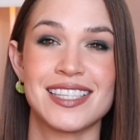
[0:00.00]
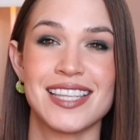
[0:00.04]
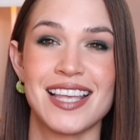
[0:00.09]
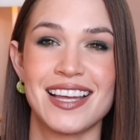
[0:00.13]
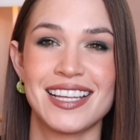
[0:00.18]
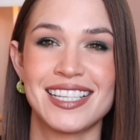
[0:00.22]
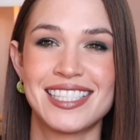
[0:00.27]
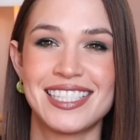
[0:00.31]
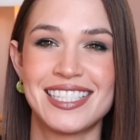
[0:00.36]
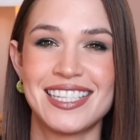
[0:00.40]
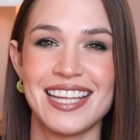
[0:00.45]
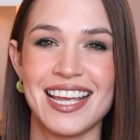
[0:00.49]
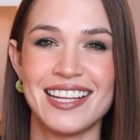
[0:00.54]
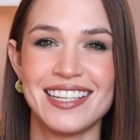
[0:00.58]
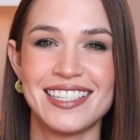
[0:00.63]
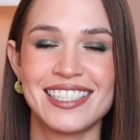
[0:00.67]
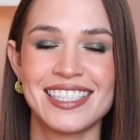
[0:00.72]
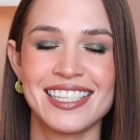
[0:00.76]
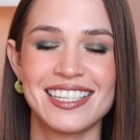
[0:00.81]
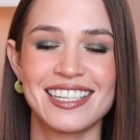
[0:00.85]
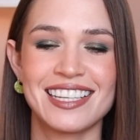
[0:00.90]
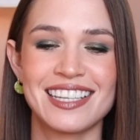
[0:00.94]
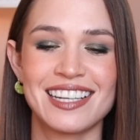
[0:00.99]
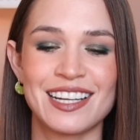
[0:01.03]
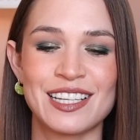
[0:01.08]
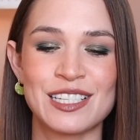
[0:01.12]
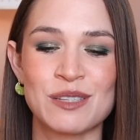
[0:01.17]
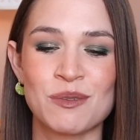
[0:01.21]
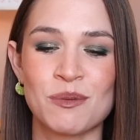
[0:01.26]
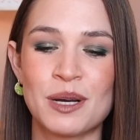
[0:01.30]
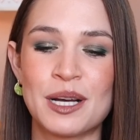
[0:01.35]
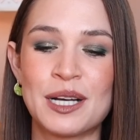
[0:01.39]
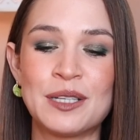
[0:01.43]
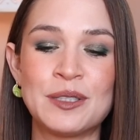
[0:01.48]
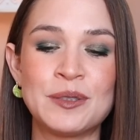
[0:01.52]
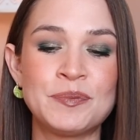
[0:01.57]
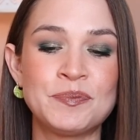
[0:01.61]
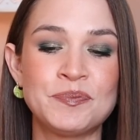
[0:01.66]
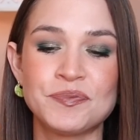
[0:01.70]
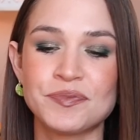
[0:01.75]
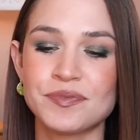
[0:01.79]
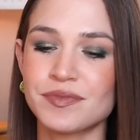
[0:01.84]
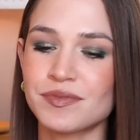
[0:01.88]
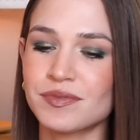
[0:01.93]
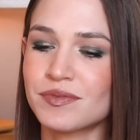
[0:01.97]
sized dent in it as
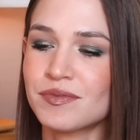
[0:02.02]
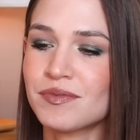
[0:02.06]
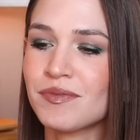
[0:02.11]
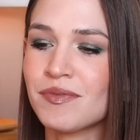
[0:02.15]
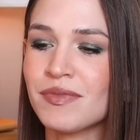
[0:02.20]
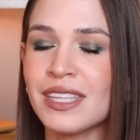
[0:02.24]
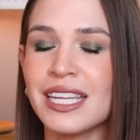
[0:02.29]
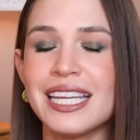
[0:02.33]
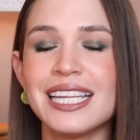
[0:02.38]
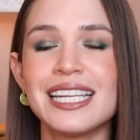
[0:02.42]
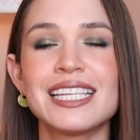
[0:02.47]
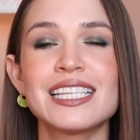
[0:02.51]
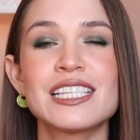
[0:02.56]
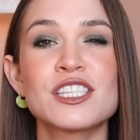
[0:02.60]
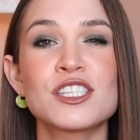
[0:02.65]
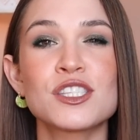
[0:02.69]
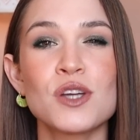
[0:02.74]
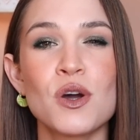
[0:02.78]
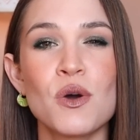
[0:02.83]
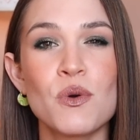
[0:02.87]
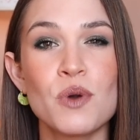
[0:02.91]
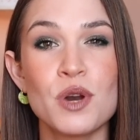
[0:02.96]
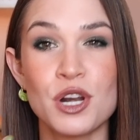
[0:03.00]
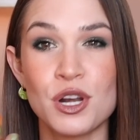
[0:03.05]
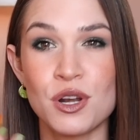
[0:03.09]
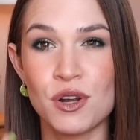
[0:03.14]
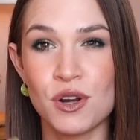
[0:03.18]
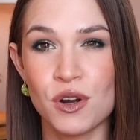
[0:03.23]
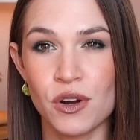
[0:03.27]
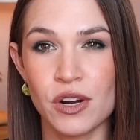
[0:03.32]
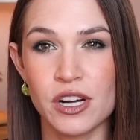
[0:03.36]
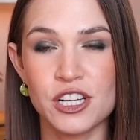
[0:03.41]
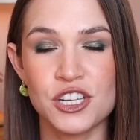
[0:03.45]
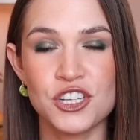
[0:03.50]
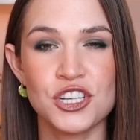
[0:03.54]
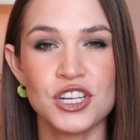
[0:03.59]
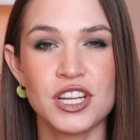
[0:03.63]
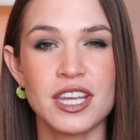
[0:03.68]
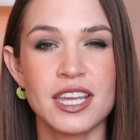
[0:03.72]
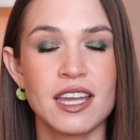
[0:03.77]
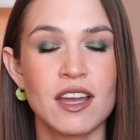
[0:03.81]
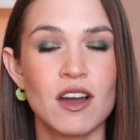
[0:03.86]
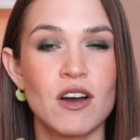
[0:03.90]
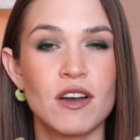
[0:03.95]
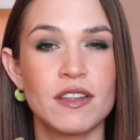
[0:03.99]
well. It is so
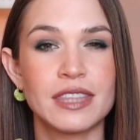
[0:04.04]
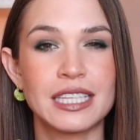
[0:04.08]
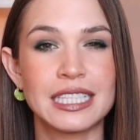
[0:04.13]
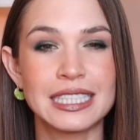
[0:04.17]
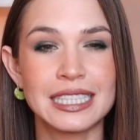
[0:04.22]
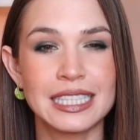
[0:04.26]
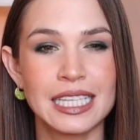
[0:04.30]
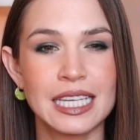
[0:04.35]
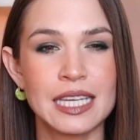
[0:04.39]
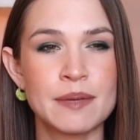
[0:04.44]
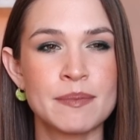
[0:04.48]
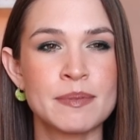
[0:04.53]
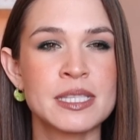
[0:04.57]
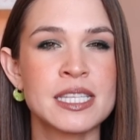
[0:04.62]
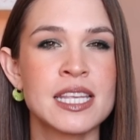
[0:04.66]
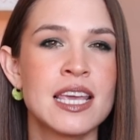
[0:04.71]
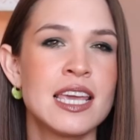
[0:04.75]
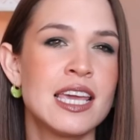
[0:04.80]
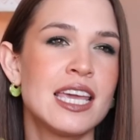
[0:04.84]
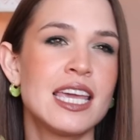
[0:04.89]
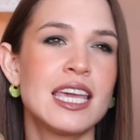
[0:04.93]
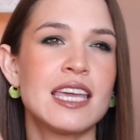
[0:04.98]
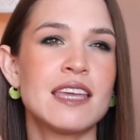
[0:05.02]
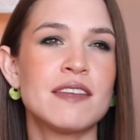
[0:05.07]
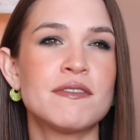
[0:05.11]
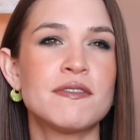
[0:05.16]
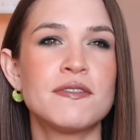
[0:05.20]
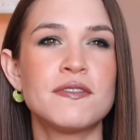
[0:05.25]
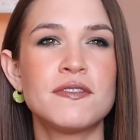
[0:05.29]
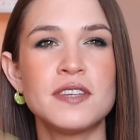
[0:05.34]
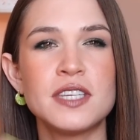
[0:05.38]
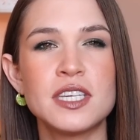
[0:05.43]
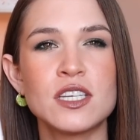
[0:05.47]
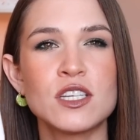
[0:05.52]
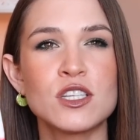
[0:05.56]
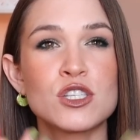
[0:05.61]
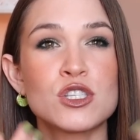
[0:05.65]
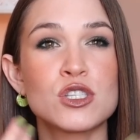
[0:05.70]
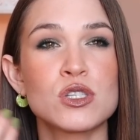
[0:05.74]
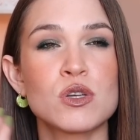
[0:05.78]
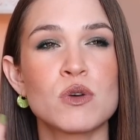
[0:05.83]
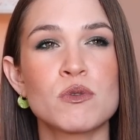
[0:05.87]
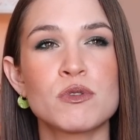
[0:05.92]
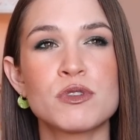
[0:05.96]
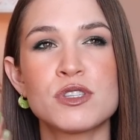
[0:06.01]
nourishing on the lips. It feels
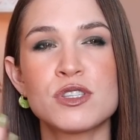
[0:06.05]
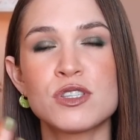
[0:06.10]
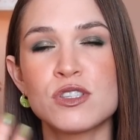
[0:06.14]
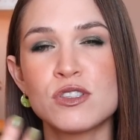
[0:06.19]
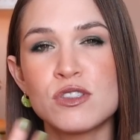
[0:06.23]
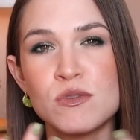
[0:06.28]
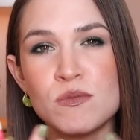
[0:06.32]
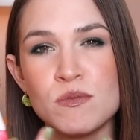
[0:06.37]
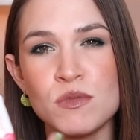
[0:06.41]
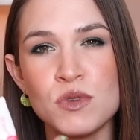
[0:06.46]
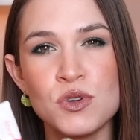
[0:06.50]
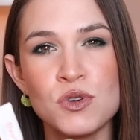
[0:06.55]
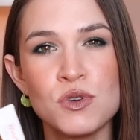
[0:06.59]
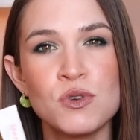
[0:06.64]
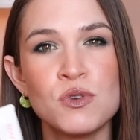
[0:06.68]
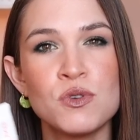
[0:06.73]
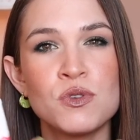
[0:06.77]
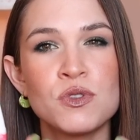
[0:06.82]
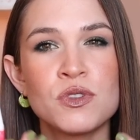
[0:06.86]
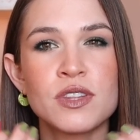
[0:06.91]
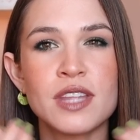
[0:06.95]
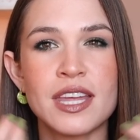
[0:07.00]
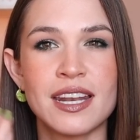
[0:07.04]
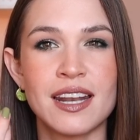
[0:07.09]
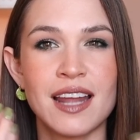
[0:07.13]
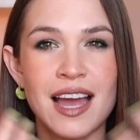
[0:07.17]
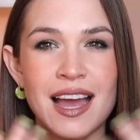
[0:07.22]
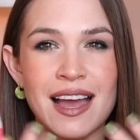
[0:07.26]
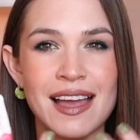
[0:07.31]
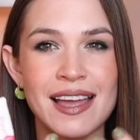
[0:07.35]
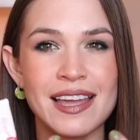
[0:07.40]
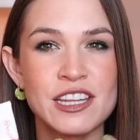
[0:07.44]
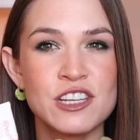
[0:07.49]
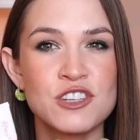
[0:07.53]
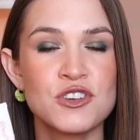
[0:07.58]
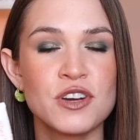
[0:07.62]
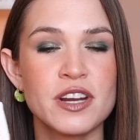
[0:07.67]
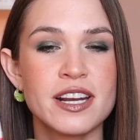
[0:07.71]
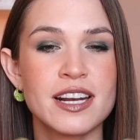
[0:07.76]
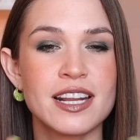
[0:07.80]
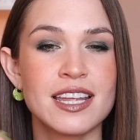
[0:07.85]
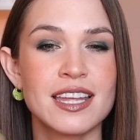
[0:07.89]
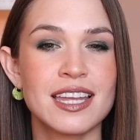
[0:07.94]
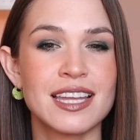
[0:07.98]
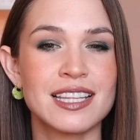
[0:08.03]
so smooth and
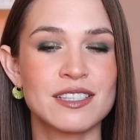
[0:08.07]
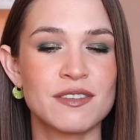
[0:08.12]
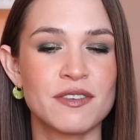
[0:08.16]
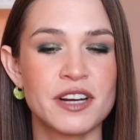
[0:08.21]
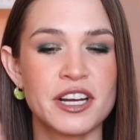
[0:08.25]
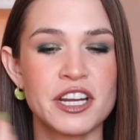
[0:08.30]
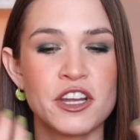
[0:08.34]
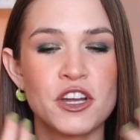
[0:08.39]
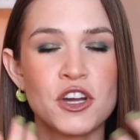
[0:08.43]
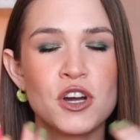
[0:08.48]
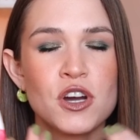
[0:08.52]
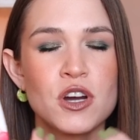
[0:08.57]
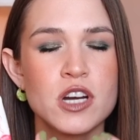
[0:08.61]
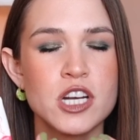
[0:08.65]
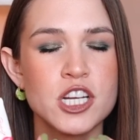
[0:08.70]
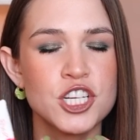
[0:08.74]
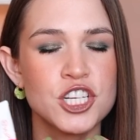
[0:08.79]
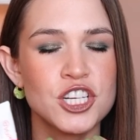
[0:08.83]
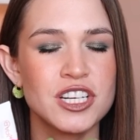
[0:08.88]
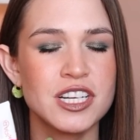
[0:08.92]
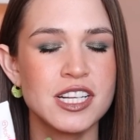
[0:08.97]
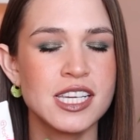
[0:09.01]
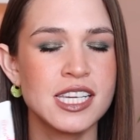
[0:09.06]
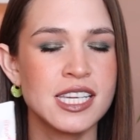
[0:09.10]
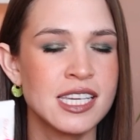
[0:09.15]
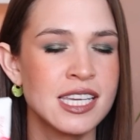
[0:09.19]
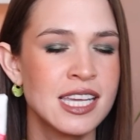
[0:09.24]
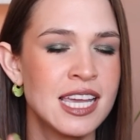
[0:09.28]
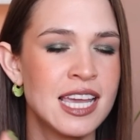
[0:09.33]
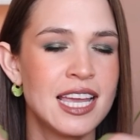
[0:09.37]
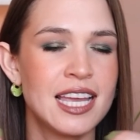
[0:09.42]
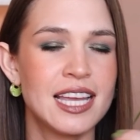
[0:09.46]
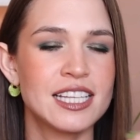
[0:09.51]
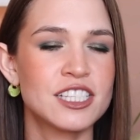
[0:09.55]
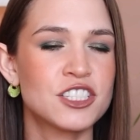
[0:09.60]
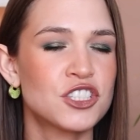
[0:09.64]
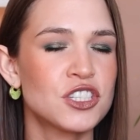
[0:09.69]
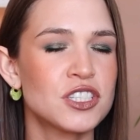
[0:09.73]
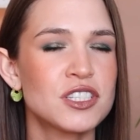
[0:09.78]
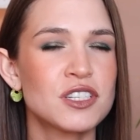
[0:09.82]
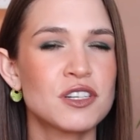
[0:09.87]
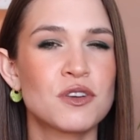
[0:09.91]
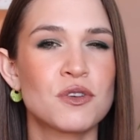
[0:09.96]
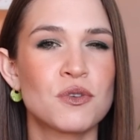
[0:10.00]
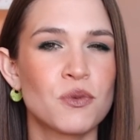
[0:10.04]
hydrating. It's very cushiony. It's
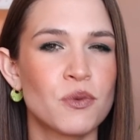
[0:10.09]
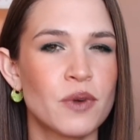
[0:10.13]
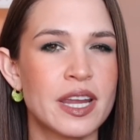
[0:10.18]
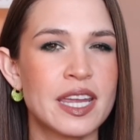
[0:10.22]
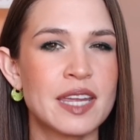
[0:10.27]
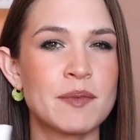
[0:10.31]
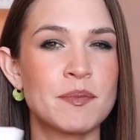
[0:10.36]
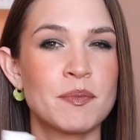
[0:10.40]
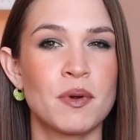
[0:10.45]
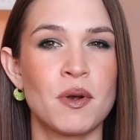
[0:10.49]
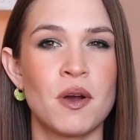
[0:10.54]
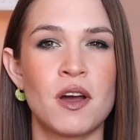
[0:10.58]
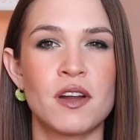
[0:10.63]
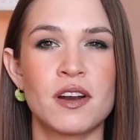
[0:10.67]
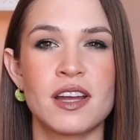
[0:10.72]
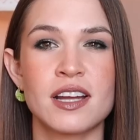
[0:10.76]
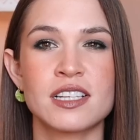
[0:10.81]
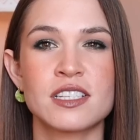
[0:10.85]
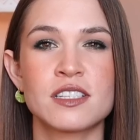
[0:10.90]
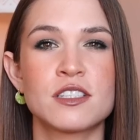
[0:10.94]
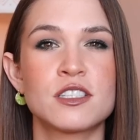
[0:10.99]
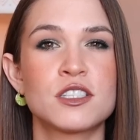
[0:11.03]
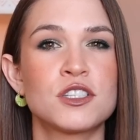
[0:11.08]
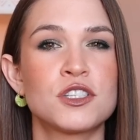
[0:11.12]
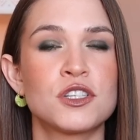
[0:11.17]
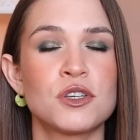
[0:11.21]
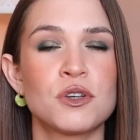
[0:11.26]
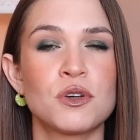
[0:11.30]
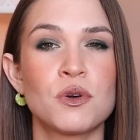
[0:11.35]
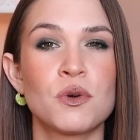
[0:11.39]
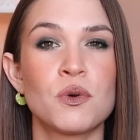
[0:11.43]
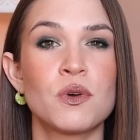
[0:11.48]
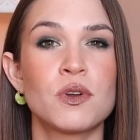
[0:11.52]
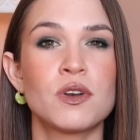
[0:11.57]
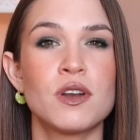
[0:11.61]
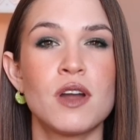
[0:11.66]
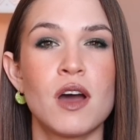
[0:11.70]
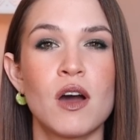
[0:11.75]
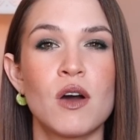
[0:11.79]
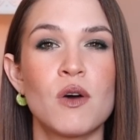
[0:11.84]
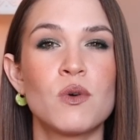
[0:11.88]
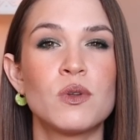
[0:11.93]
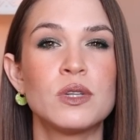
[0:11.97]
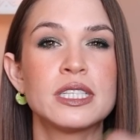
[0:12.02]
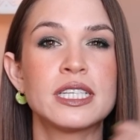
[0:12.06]
just a great product to
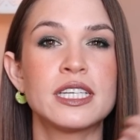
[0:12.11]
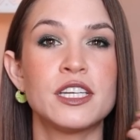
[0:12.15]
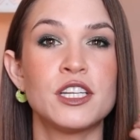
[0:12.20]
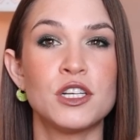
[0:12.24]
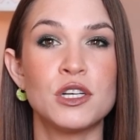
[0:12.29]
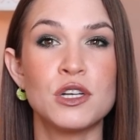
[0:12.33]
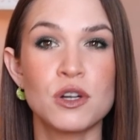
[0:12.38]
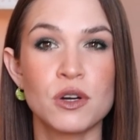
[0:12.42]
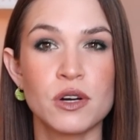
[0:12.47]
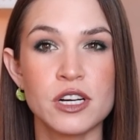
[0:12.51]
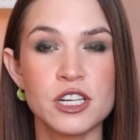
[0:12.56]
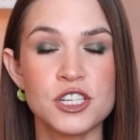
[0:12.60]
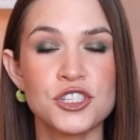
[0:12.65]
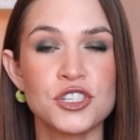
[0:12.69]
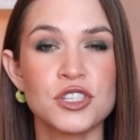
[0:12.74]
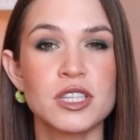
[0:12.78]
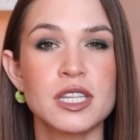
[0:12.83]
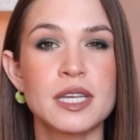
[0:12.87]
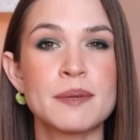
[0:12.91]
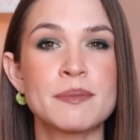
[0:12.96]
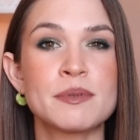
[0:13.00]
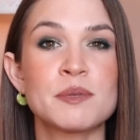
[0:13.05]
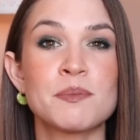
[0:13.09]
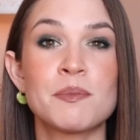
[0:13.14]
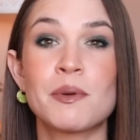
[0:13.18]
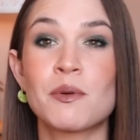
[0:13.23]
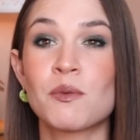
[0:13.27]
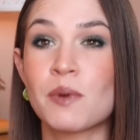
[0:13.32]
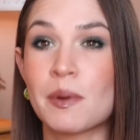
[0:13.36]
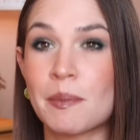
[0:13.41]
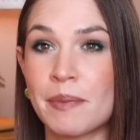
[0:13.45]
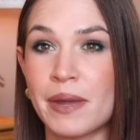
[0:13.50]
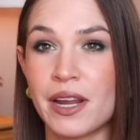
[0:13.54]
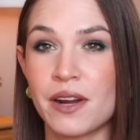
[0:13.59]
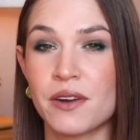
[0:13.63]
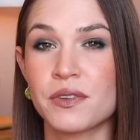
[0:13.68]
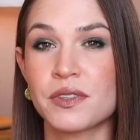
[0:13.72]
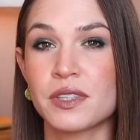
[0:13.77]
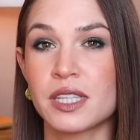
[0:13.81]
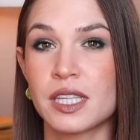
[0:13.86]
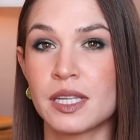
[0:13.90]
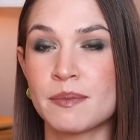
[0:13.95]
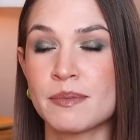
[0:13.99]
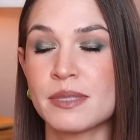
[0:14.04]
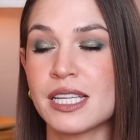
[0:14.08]
not only nourish the lips, but repair
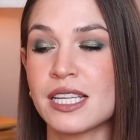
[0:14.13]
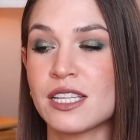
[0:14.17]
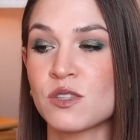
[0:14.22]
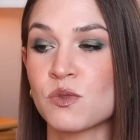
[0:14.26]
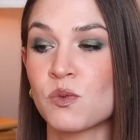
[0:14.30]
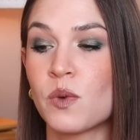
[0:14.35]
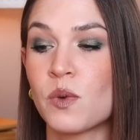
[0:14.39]
the lips as